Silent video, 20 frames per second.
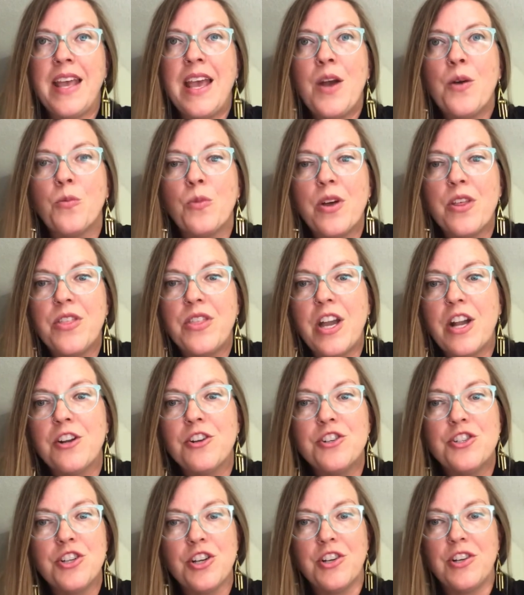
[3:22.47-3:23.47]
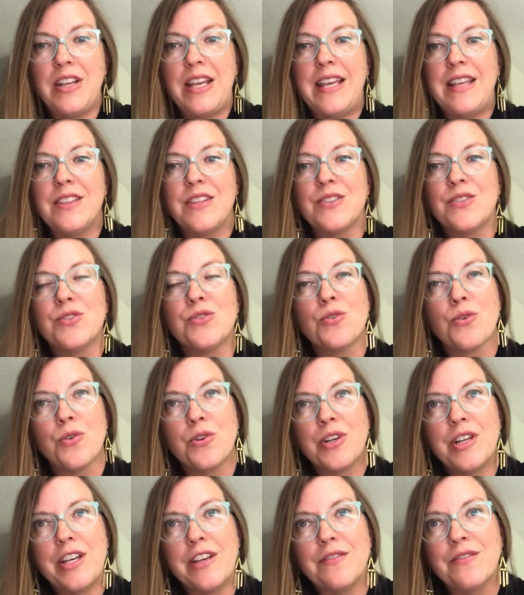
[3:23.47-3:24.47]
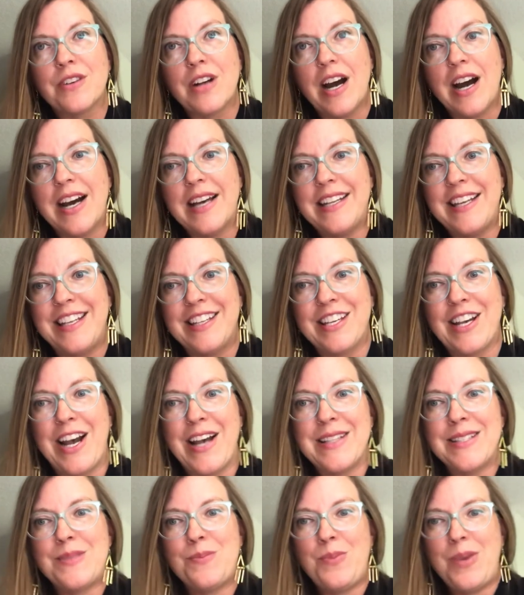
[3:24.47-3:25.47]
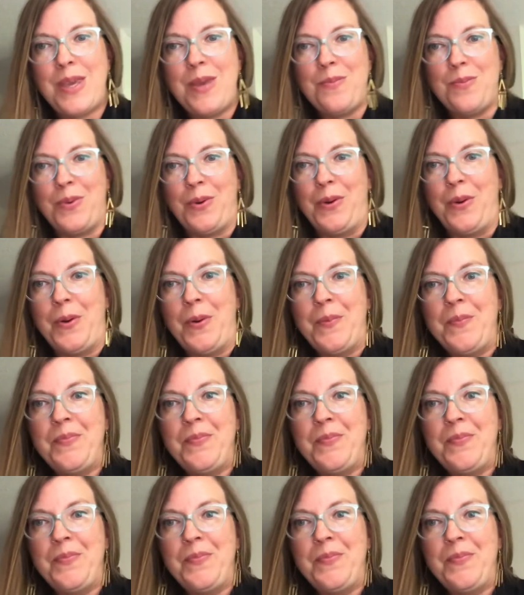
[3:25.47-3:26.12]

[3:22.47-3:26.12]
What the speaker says: With their journey, the story of God and God's people